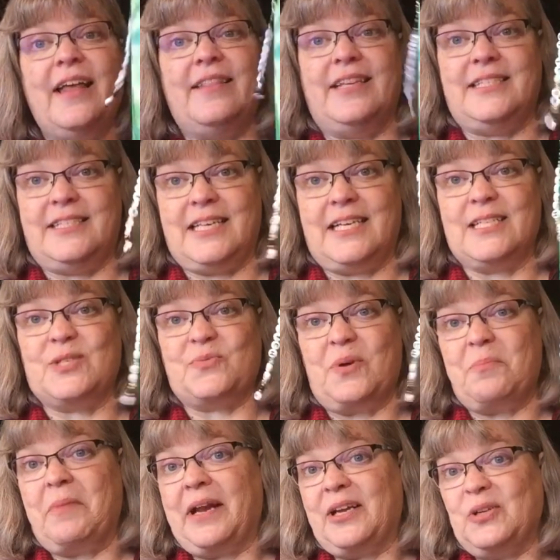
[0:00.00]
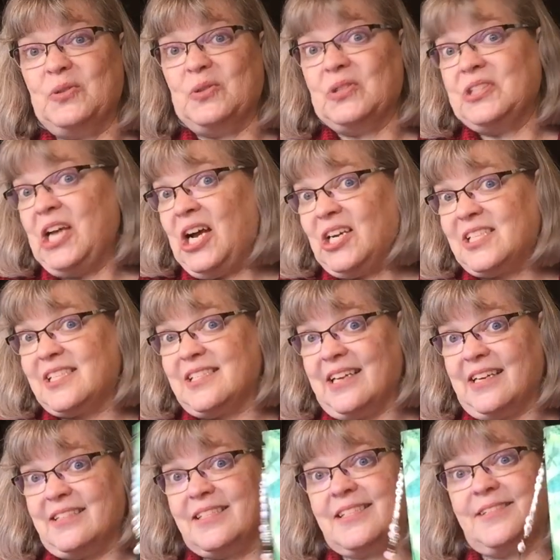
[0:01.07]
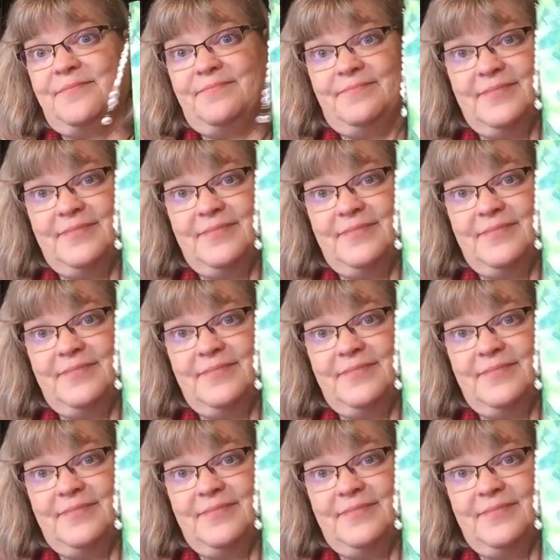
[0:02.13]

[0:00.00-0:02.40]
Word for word: that does what my Google Docs does.